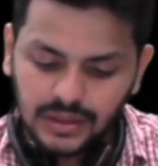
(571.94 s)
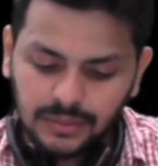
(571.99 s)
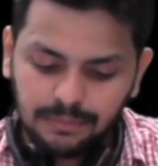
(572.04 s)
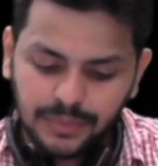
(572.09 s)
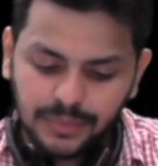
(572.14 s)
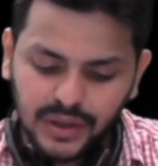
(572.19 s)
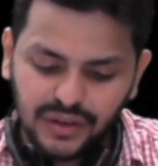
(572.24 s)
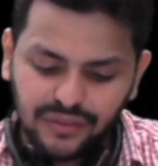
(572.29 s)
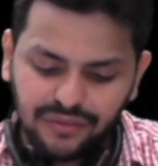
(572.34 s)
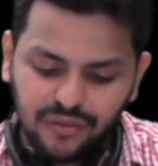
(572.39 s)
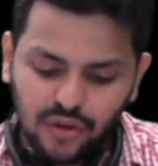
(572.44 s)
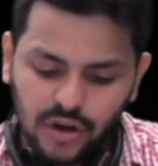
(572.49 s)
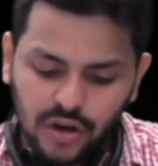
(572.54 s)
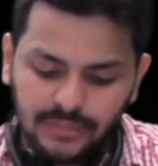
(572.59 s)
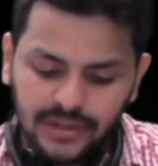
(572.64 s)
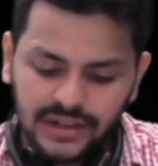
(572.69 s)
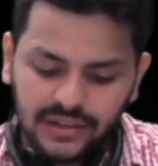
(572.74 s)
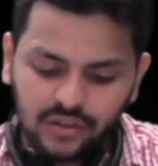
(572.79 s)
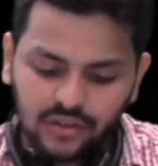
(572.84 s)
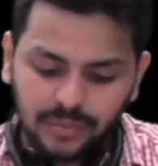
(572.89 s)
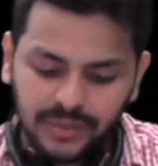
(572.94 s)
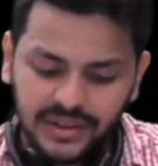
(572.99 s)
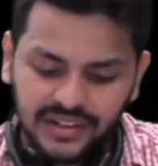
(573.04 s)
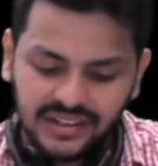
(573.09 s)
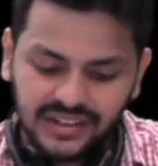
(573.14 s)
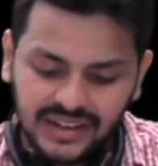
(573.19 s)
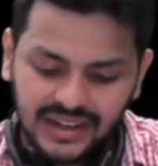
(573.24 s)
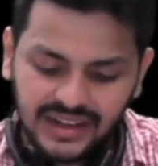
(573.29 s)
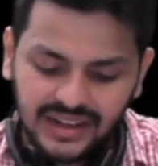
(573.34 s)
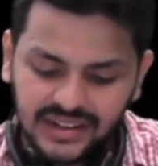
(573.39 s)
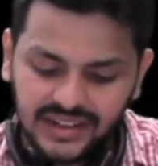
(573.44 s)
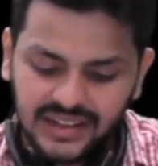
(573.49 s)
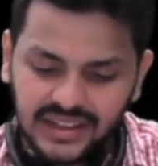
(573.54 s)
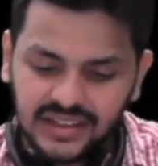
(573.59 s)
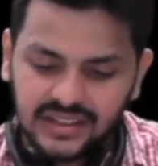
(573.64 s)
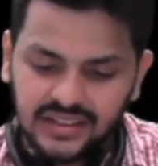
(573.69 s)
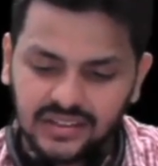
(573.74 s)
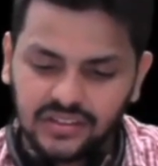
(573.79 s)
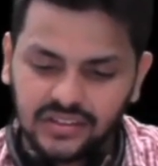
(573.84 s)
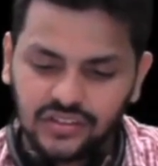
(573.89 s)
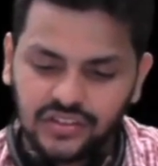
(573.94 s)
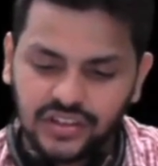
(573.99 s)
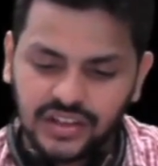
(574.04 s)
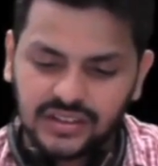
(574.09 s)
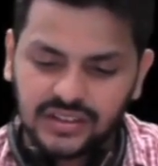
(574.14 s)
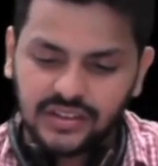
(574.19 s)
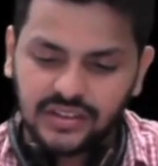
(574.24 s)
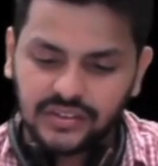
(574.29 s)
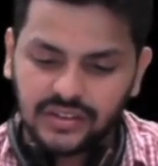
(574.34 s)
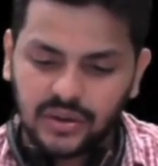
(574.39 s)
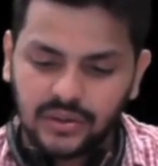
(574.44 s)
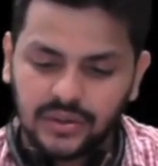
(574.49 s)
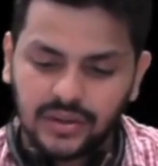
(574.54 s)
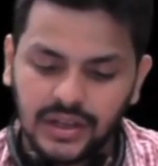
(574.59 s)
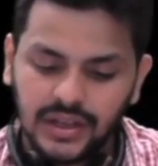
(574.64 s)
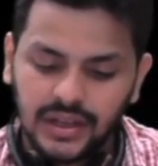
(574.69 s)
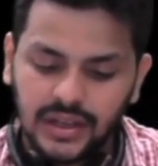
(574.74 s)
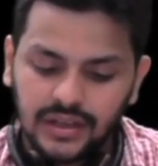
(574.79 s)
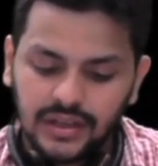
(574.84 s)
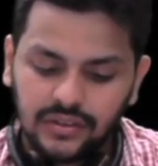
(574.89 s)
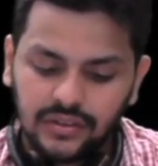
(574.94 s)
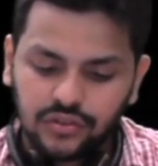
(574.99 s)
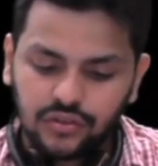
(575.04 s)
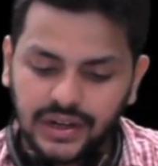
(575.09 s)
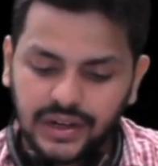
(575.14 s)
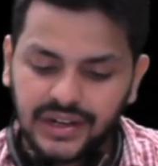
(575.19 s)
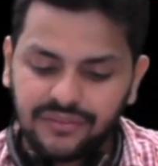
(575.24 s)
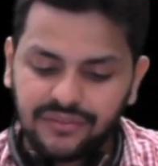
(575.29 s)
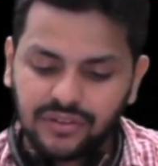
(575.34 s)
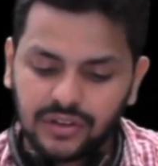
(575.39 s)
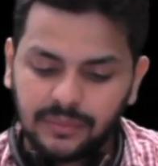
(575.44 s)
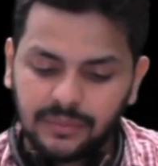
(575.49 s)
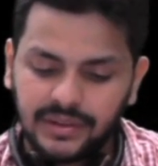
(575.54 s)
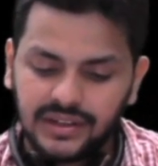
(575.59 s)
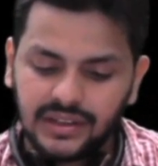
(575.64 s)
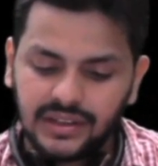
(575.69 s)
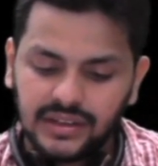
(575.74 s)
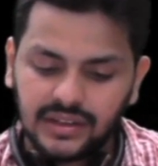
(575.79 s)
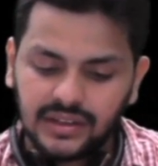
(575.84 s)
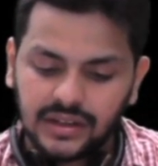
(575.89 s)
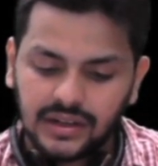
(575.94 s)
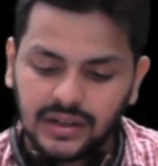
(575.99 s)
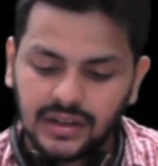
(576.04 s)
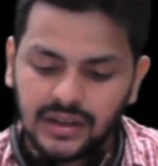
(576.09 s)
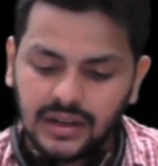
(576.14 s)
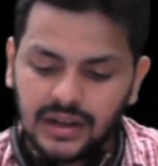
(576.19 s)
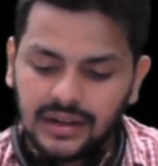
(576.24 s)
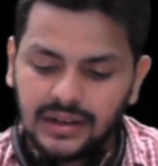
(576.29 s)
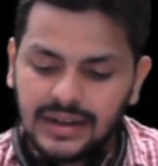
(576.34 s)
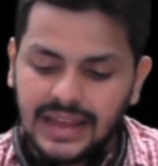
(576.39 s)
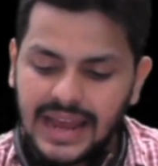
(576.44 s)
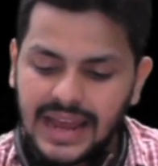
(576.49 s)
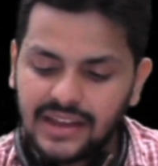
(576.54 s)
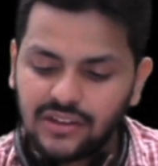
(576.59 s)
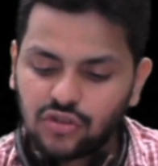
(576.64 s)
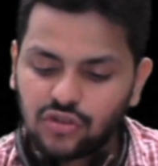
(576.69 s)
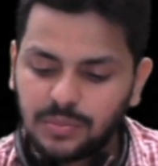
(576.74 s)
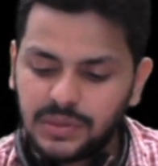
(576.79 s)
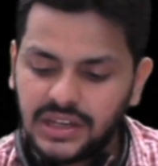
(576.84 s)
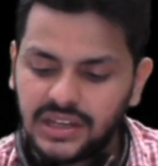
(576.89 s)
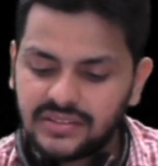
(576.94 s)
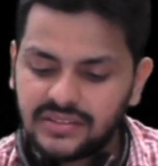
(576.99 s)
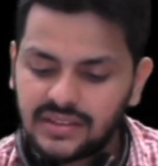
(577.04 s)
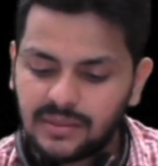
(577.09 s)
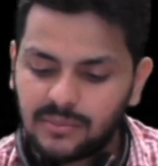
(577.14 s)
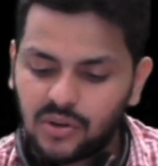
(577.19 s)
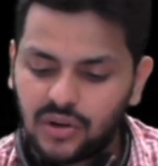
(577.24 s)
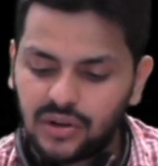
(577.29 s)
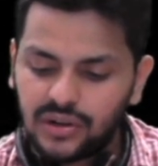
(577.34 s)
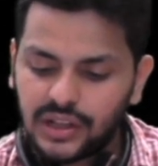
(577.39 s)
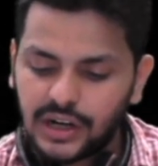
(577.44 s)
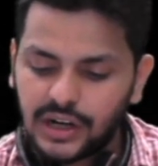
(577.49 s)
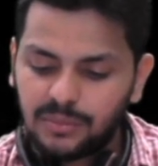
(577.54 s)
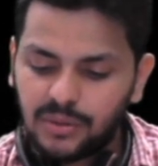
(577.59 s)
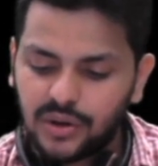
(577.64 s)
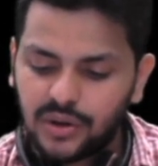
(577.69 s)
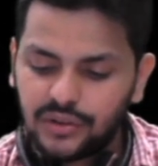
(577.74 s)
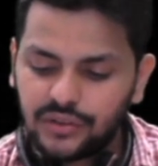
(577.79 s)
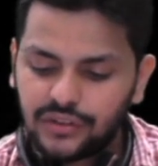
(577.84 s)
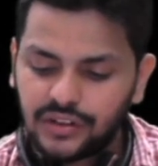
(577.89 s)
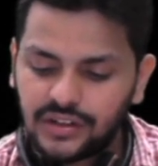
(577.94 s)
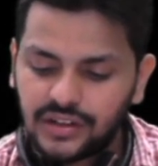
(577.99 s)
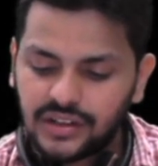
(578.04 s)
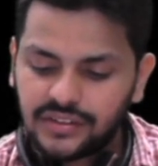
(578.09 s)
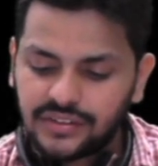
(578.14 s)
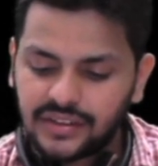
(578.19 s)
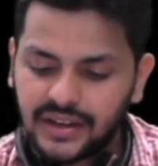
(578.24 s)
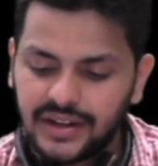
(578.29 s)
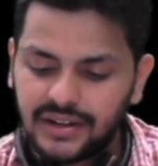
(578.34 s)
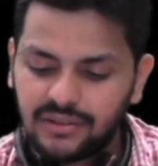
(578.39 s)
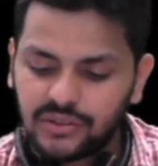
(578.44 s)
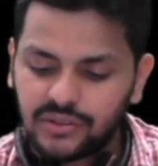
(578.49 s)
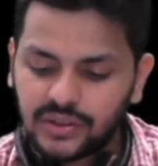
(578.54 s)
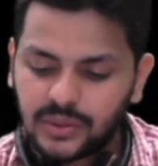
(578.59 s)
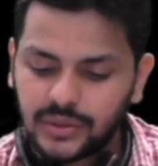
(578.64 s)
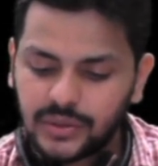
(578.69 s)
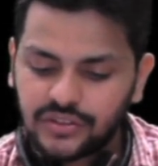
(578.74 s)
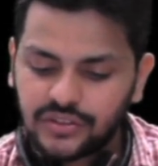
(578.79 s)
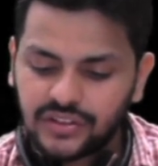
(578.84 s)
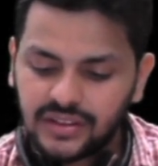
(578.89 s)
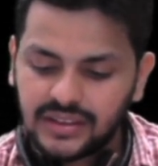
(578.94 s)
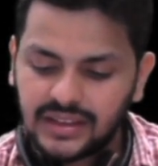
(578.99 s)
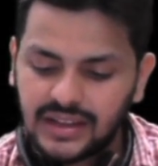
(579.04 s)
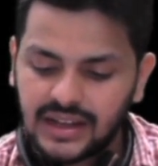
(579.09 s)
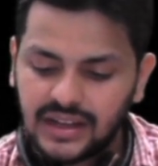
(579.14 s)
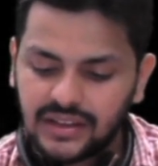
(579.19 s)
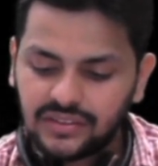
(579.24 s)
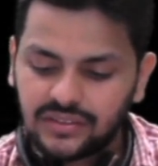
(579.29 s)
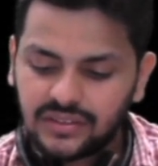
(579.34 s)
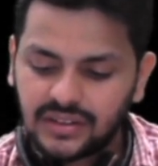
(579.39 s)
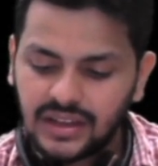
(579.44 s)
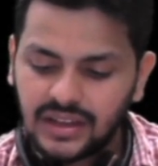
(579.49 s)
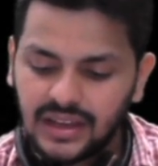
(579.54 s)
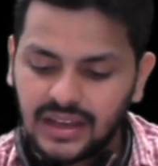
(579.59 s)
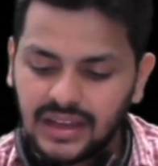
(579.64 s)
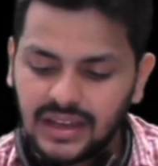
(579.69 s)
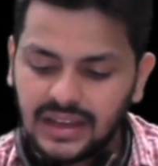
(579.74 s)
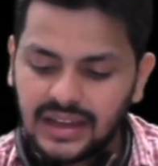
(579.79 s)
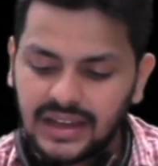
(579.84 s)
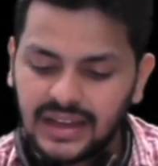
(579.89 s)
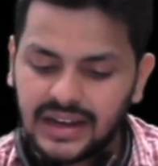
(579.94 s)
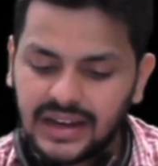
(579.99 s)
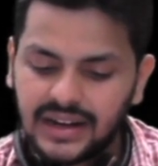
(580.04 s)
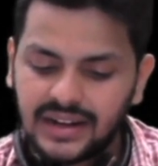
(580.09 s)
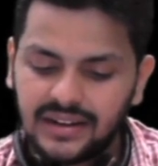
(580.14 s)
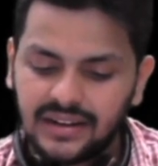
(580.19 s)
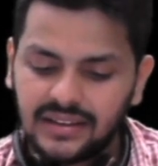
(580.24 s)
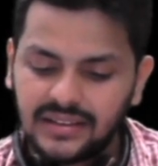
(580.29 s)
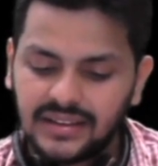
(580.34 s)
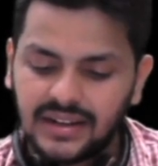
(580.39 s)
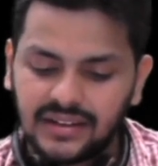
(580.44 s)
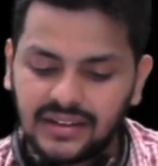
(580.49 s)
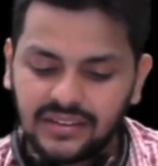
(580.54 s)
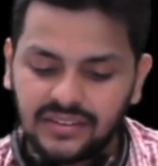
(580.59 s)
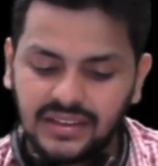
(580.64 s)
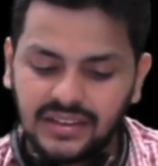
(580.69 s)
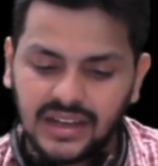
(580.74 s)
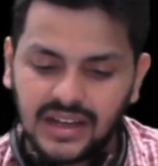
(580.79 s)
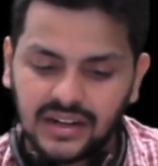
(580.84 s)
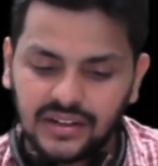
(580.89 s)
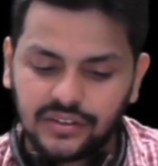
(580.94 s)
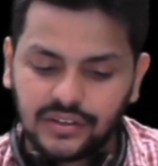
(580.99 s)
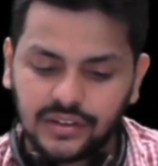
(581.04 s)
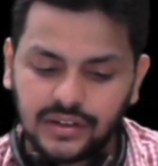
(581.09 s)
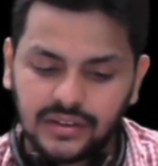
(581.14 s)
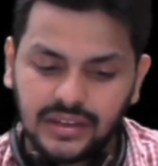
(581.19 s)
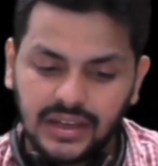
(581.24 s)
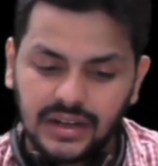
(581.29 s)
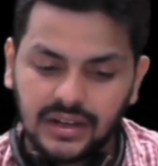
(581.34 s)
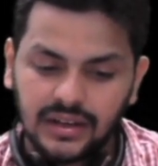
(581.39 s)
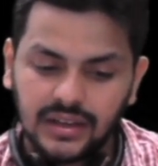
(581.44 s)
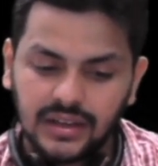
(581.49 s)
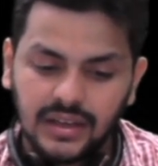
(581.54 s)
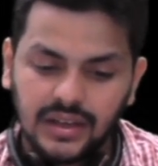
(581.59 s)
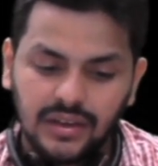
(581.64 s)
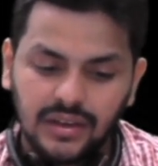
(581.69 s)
performance materiality. Check this out straight from the material. Dash means amount or amount set aside was the question they asked, and that is the answer there.